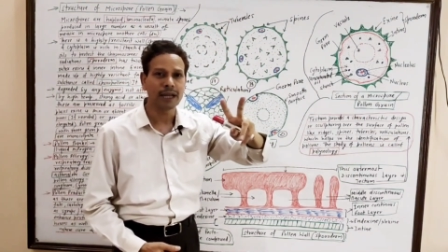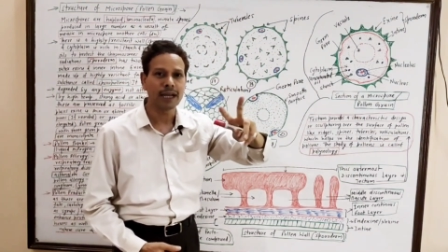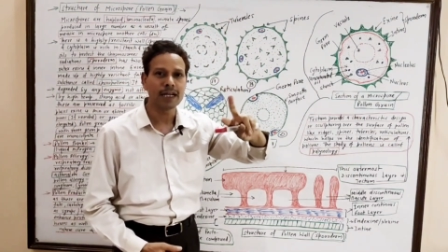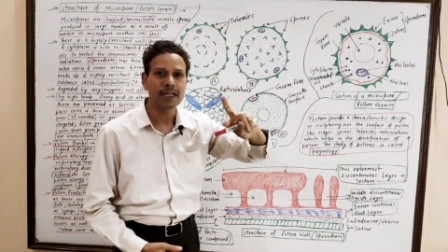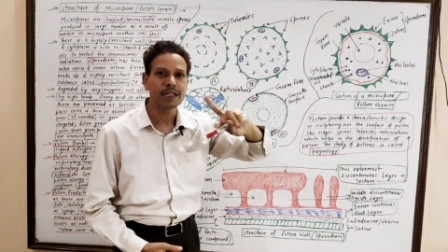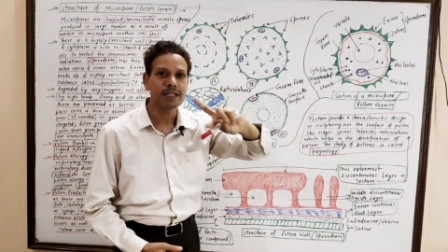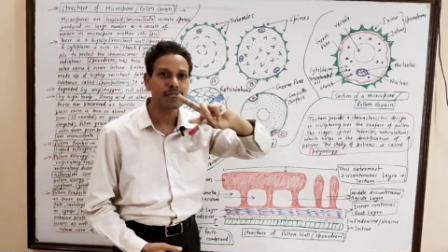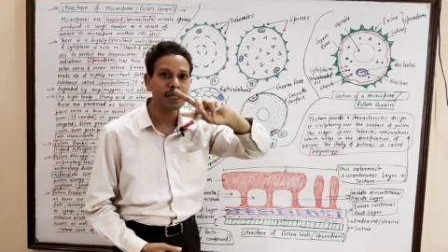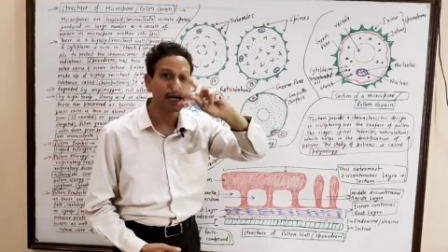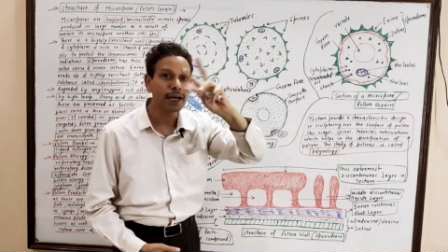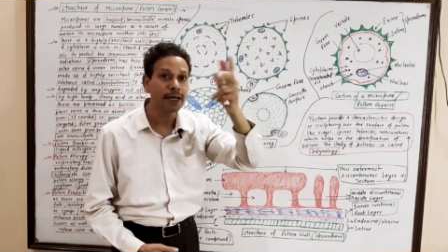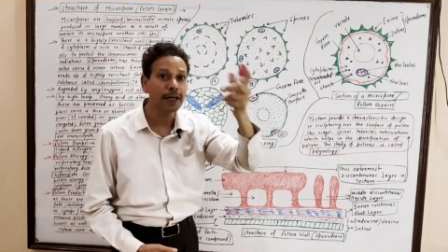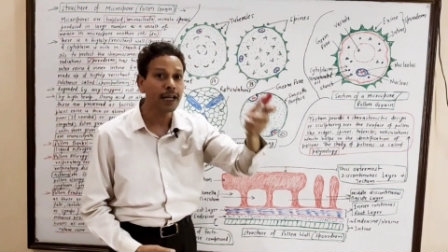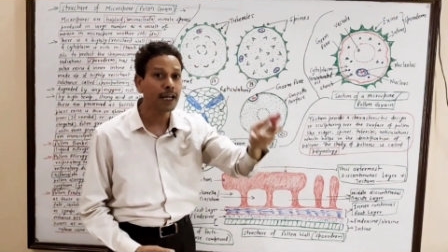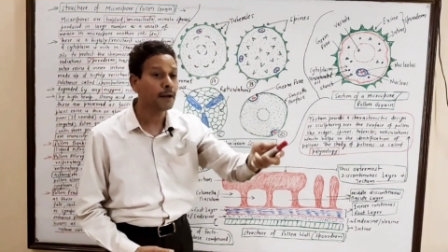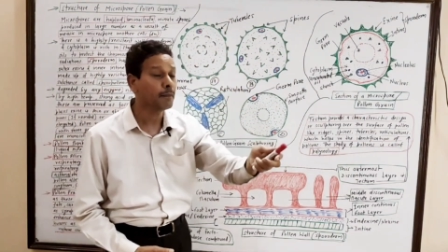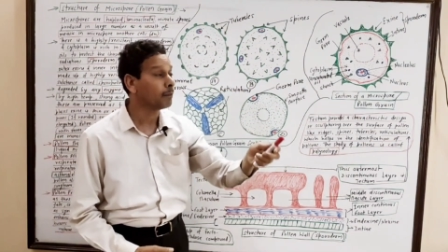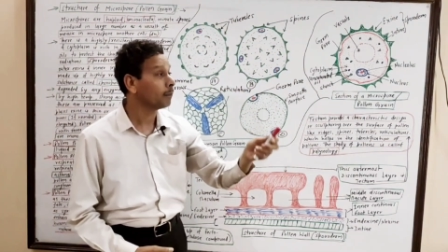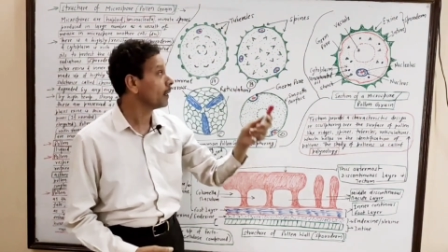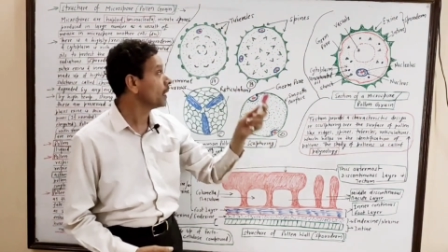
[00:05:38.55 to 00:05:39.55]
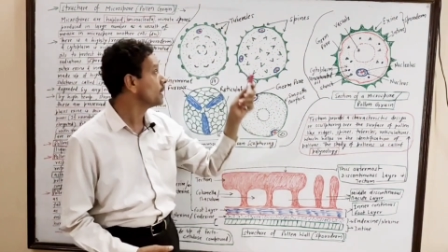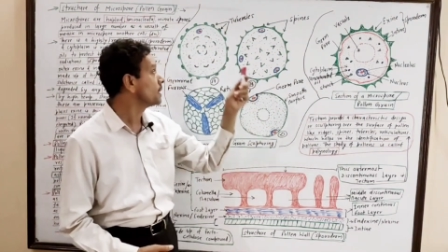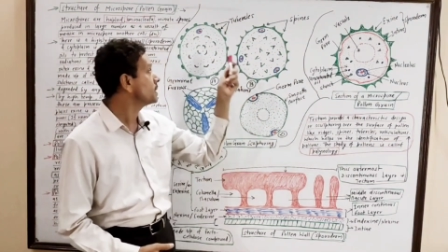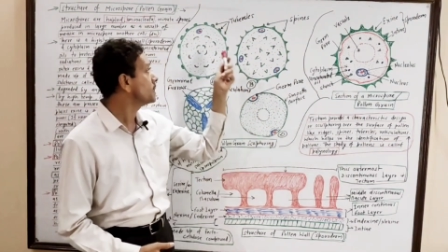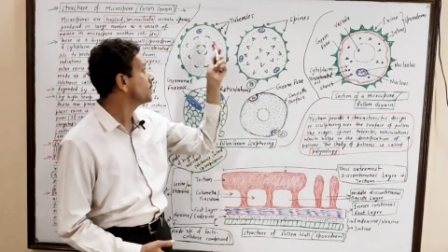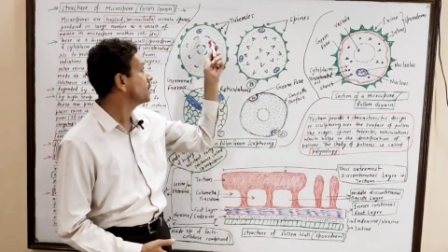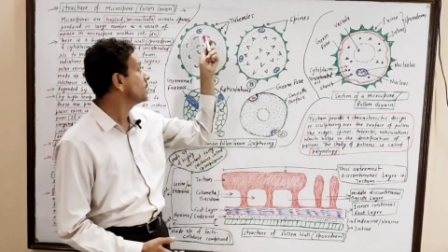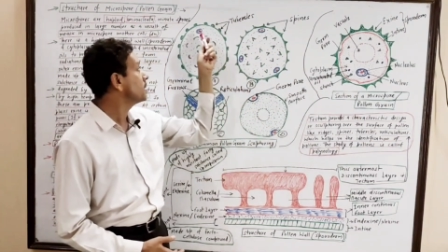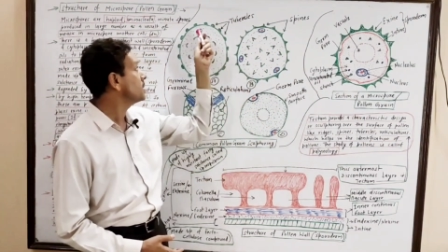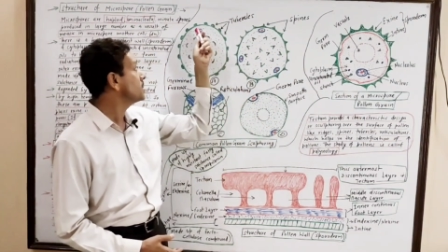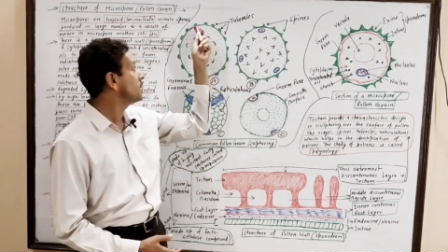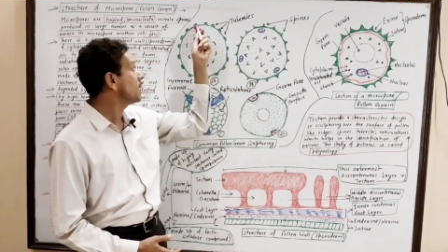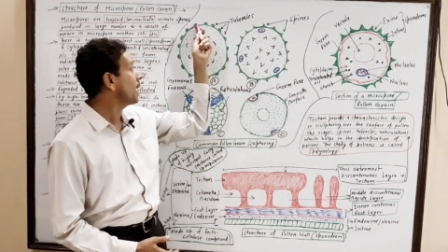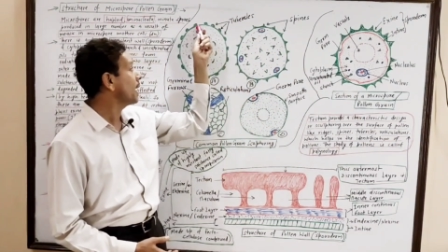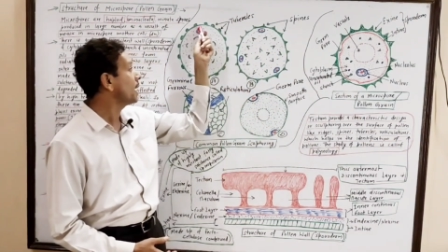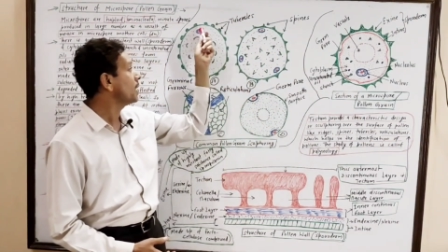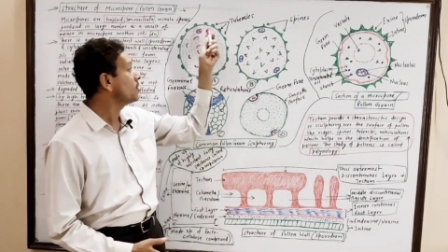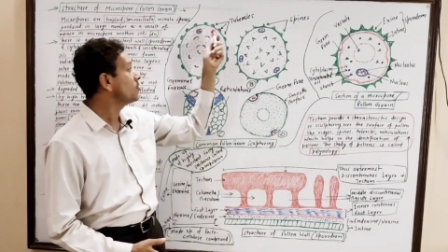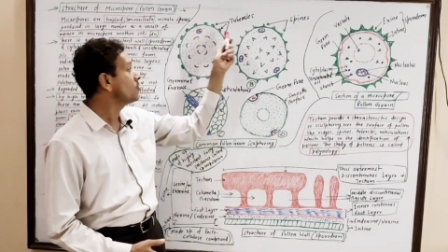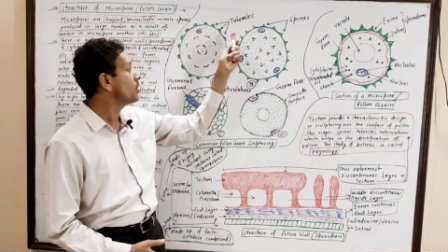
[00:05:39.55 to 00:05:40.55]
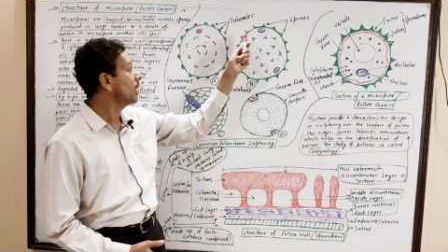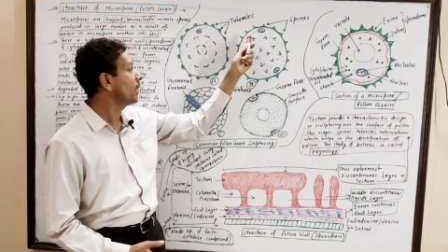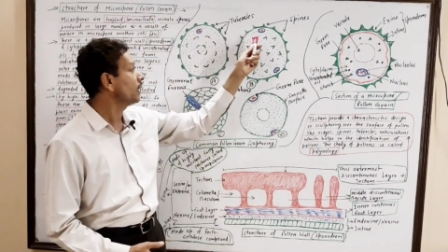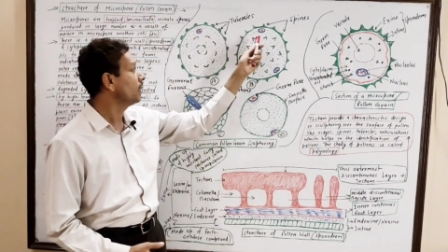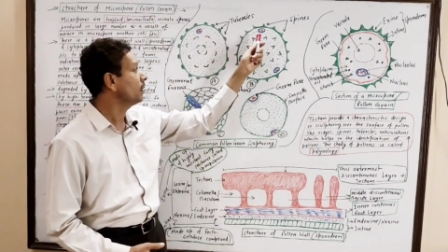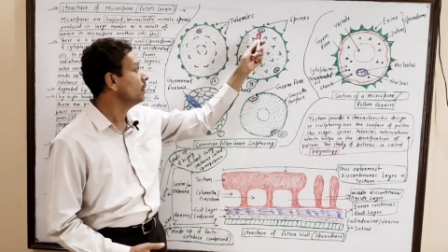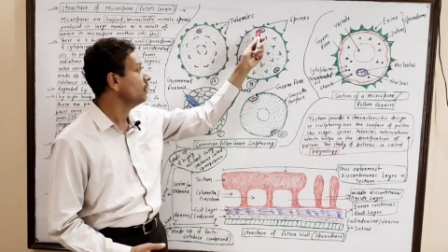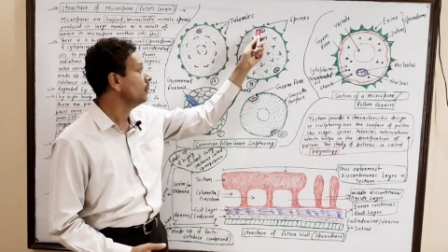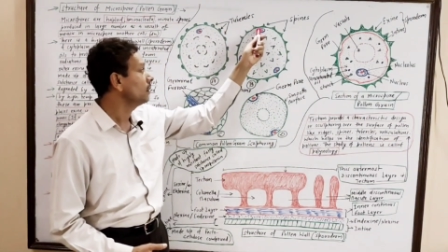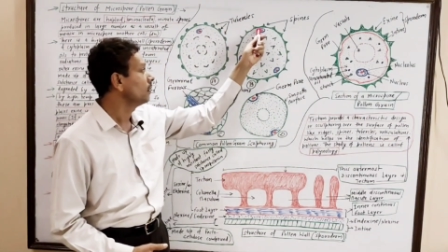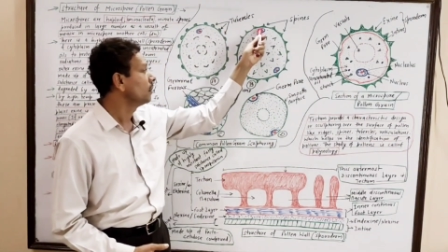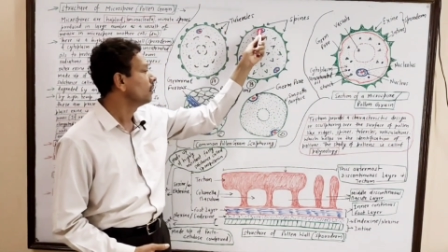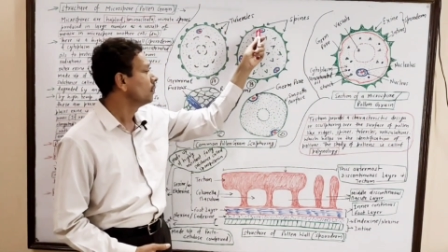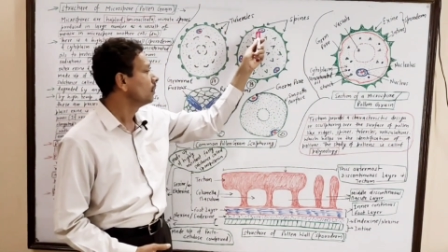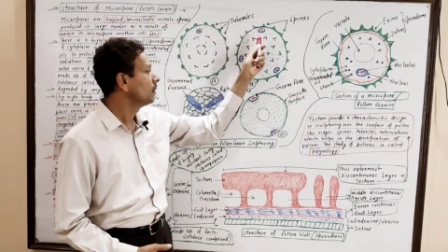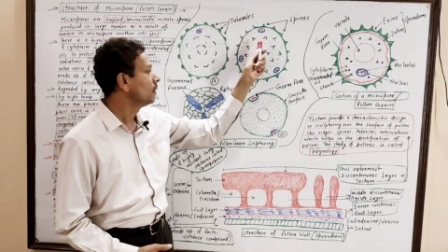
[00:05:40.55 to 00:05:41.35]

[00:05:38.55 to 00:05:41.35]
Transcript: at certain places the exine